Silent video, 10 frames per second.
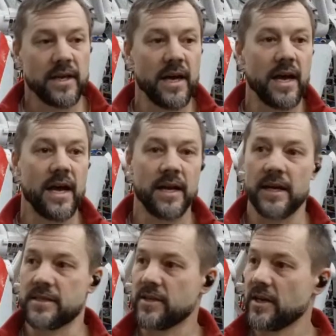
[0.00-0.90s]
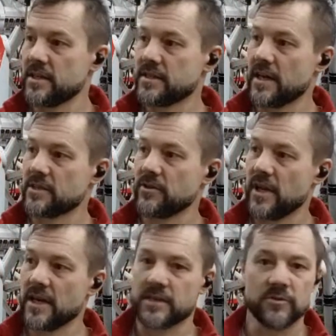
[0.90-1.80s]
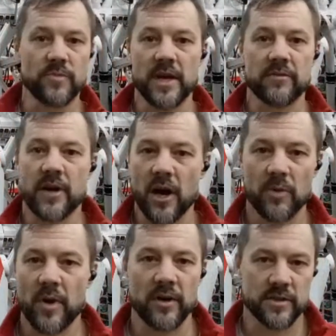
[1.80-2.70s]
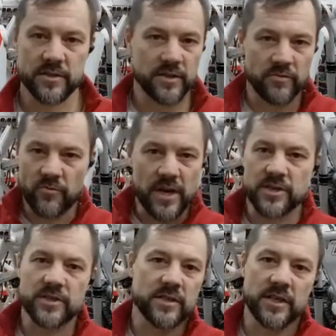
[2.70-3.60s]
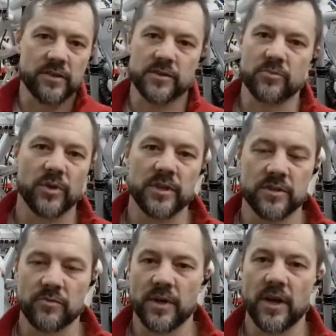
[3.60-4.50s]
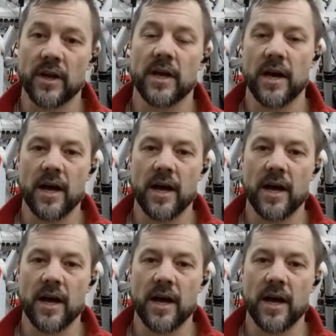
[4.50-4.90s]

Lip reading: And I saw these dinosaur legs. It was made of car parts, wrenches and gears and pulleys and whatnot.